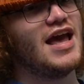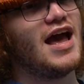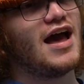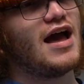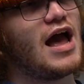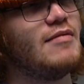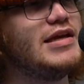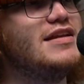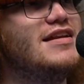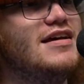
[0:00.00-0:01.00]
Yeah, I
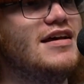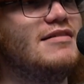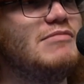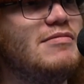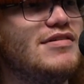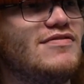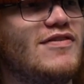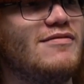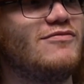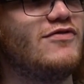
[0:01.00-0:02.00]
mean, maybe
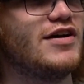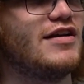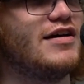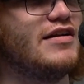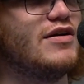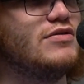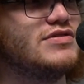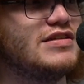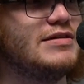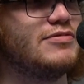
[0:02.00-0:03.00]
if I'm fucking on no
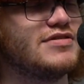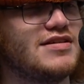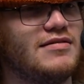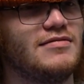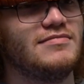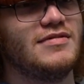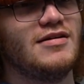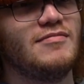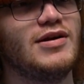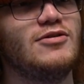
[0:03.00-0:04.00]
sleep or something,
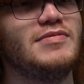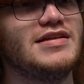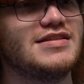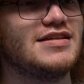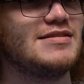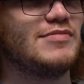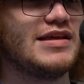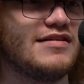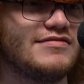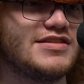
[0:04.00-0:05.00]
but it'll be it's because I'm
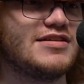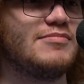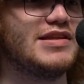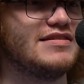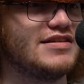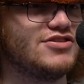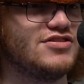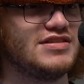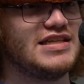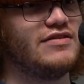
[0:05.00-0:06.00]
thinking of something that's
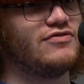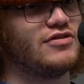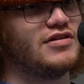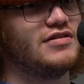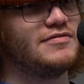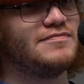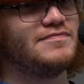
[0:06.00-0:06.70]
just different.